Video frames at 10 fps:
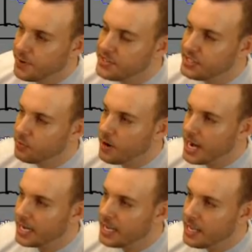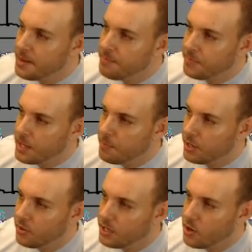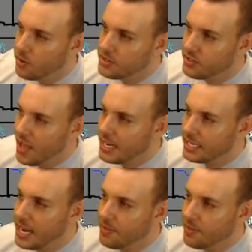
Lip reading: freezing rain, but look at all this lightning.